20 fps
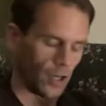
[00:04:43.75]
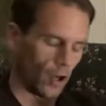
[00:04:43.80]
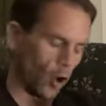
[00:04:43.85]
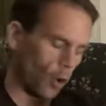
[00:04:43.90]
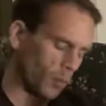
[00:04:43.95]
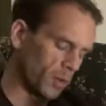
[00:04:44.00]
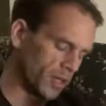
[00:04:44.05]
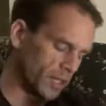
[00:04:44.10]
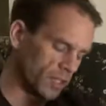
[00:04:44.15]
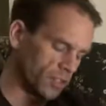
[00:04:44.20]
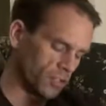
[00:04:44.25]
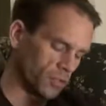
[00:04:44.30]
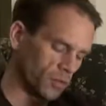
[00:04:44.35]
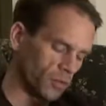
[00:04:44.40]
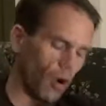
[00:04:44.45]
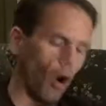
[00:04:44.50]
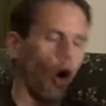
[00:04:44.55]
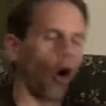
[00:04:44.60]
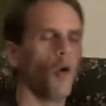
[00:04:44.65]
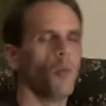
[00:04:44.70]

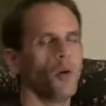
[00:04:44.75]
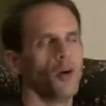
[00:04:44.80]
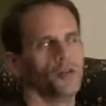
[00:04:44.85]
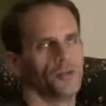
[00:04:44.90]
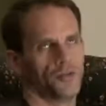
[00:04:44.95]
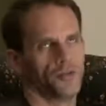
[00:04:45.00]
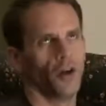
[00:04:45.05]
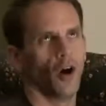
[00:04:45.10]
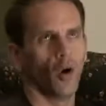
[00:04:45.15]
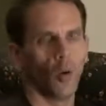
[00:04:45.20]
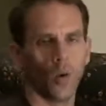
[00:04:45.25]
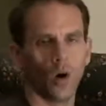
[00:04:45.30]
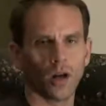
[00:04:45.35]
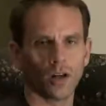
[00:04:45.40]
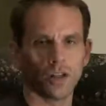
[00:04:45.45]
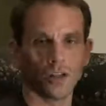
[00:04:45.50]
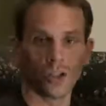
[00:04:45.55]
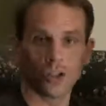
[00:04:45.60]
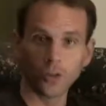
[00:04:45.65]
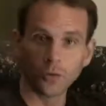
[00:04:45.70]
Almost no one
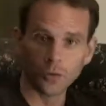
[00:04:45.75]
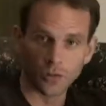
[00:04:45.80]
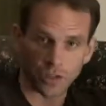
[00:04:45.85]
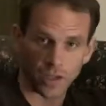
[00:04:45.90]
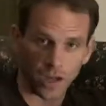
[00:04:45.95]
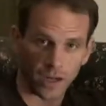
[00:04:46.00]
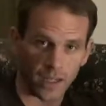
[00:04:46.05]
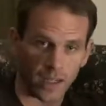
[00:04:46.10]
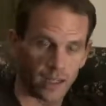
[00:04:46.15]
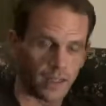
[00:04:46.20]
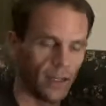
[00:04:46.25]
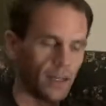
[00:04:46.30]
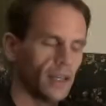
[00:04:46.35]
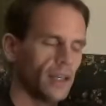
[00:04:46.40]
shoots on it.